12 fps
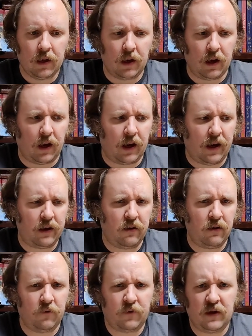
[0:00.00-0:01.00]
Uh, I don't
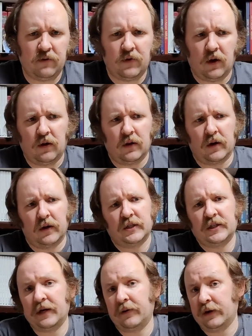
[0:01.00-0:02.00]
know if any of y'all are
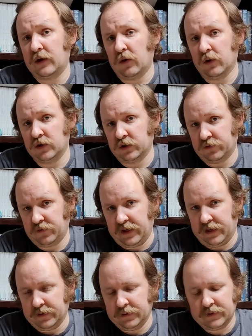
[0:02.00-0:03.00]
cherry cordial
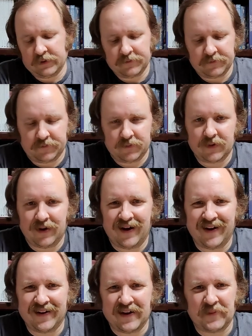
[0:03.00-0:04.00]
fans.
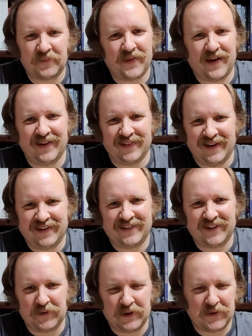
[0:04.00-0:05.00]
I am. I like
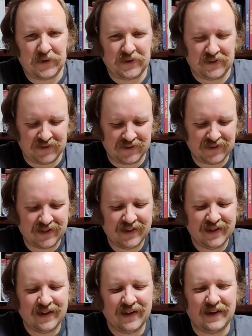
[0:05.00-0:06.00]
cherry cordials.
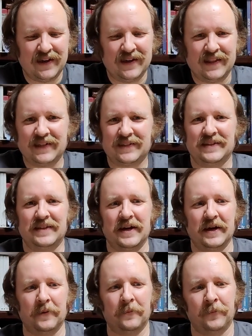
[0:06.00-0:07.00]
Uh, that's
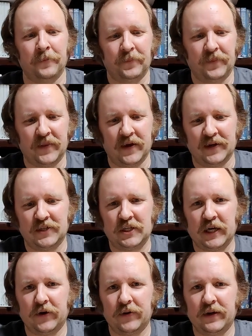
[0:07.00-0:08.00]
the the
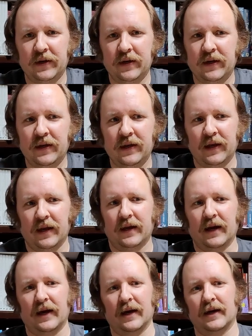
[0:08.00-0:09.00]
cherry in
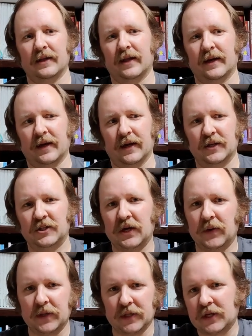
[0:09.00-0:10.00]
a like a
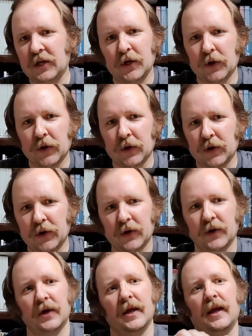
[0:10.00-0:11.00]
cherry
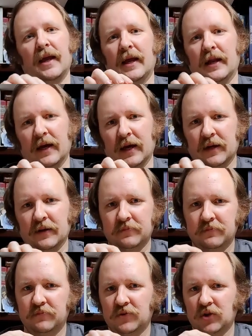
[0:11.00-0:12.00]
liqueur in a
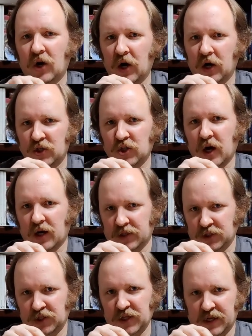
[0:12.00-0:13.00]
hard
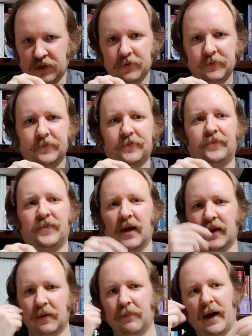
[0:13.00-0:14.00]
chocolate shell
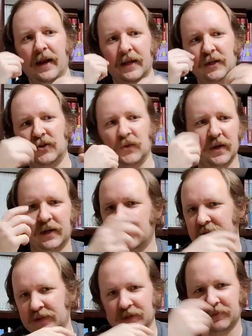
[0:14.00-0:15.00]
and you bite into it and
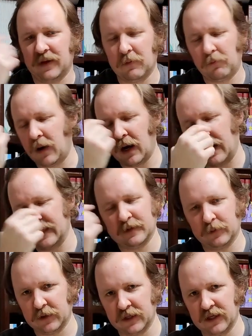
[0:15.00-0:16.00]
it's
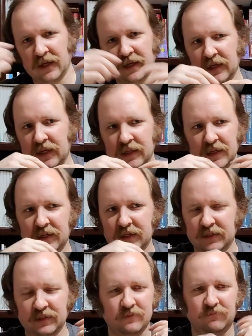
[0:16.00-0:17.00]
impossible to eat neatly
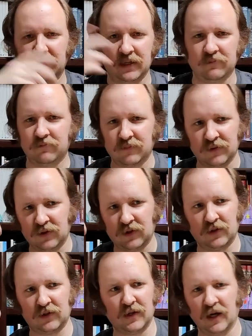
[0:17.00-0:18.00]
because it
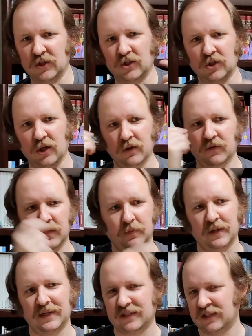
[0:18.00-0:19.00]
gushes all over the
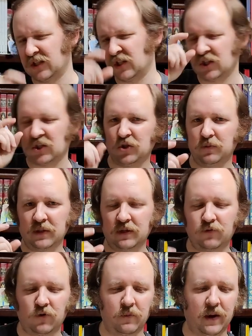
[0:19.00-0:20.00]
place and it's just too big
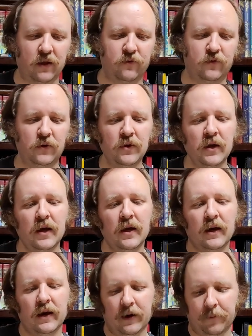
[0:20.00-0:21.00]
for a mouthful
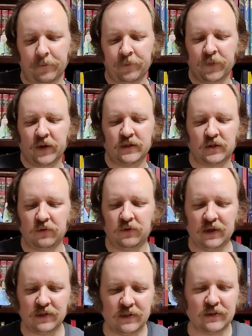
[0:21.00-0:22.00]
um, so
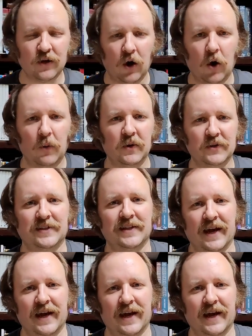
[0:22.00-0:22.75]
this is almost